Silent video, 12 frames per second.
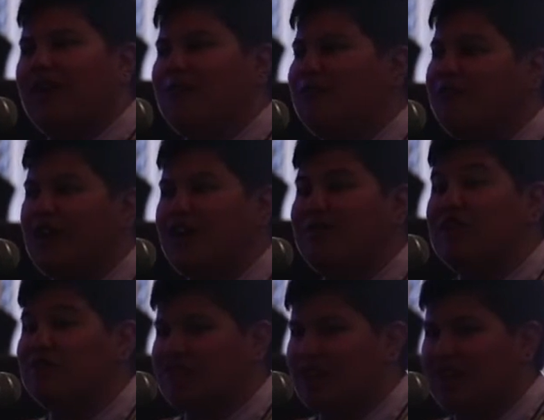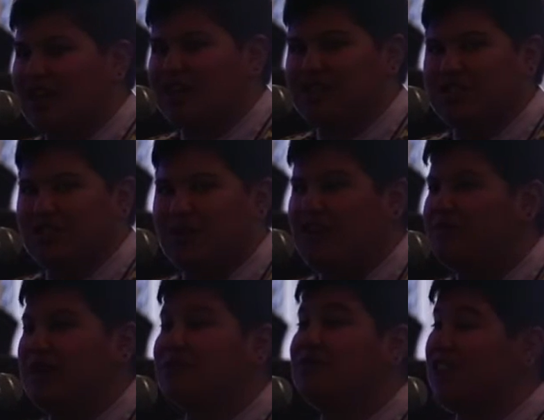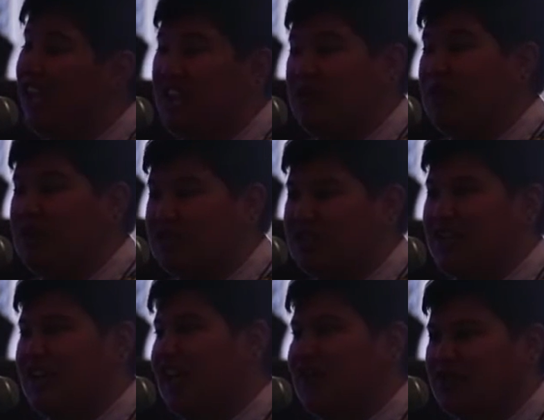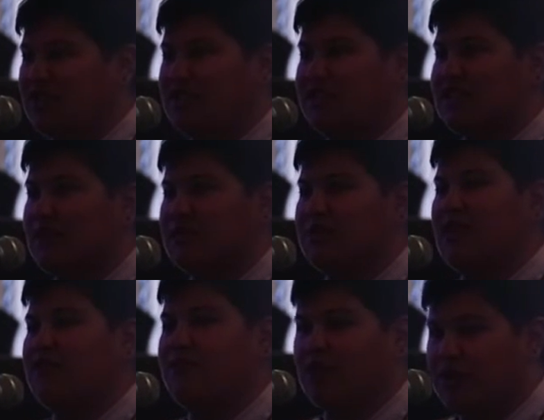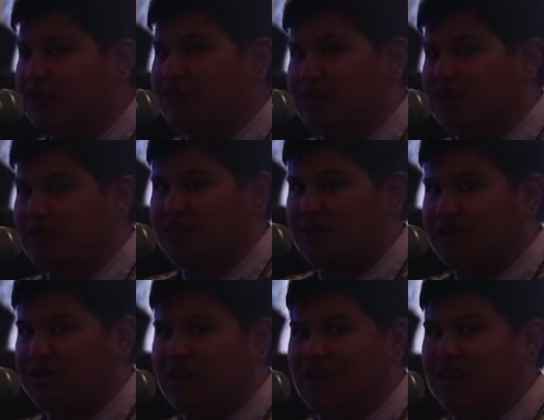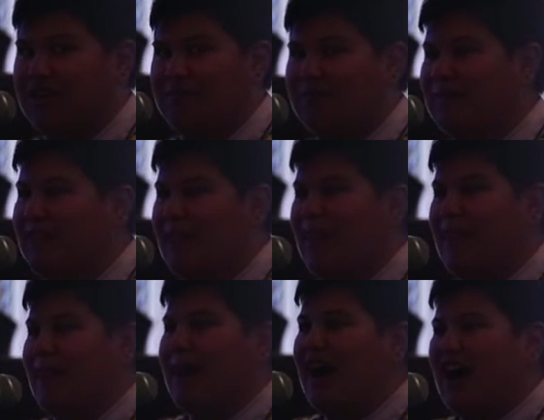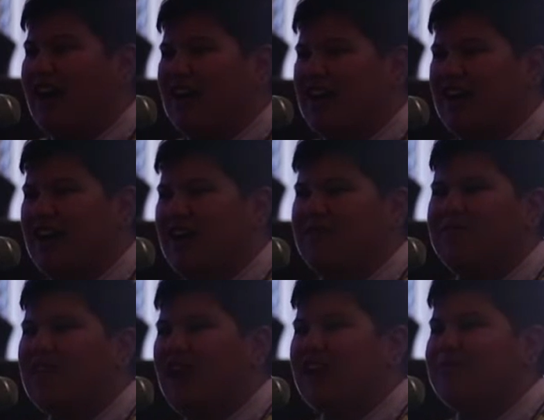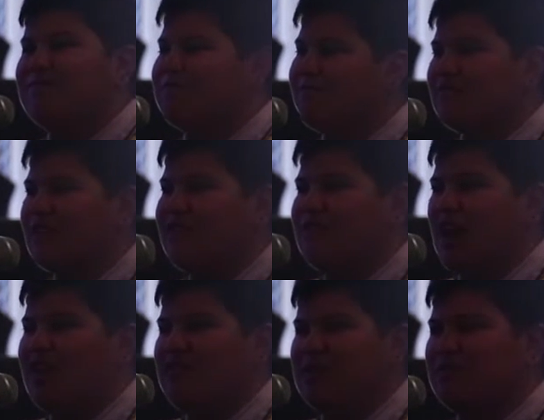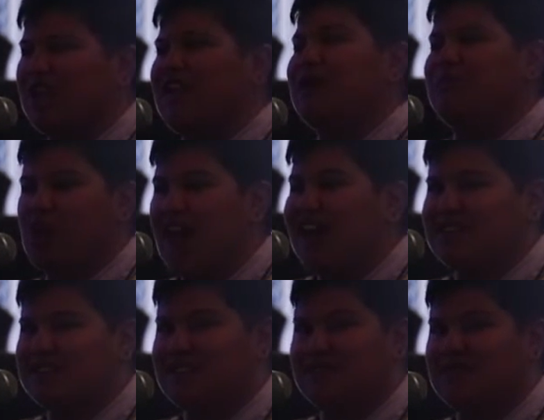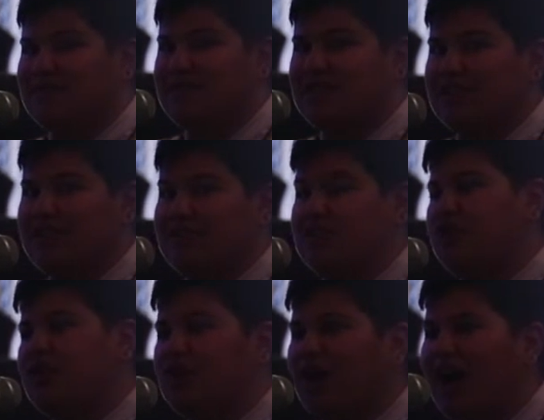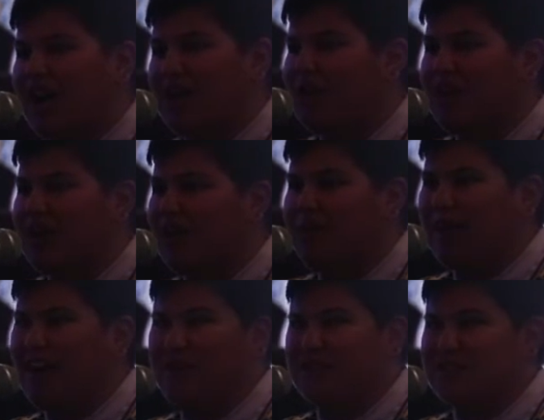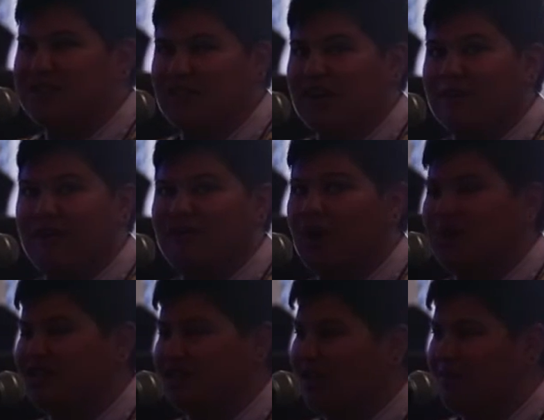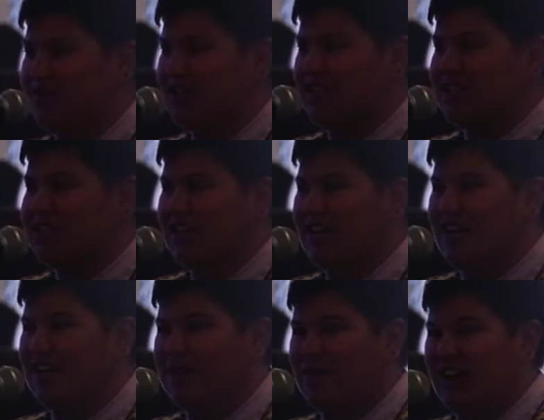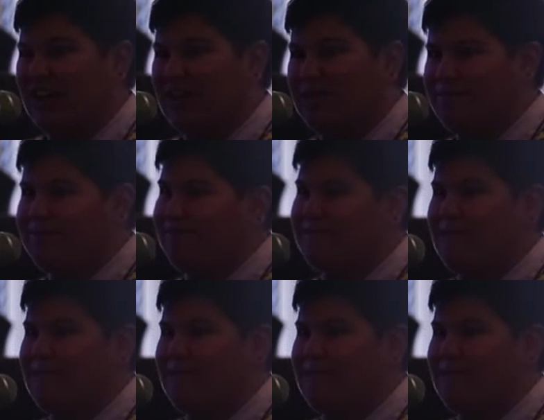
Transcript: um, fun music thing to do. I've been playing music ever since I was about four years old. Um, I, uh, I I've been playing brass since junior high or thereabouts. Um, I've always loved it. Um, uh,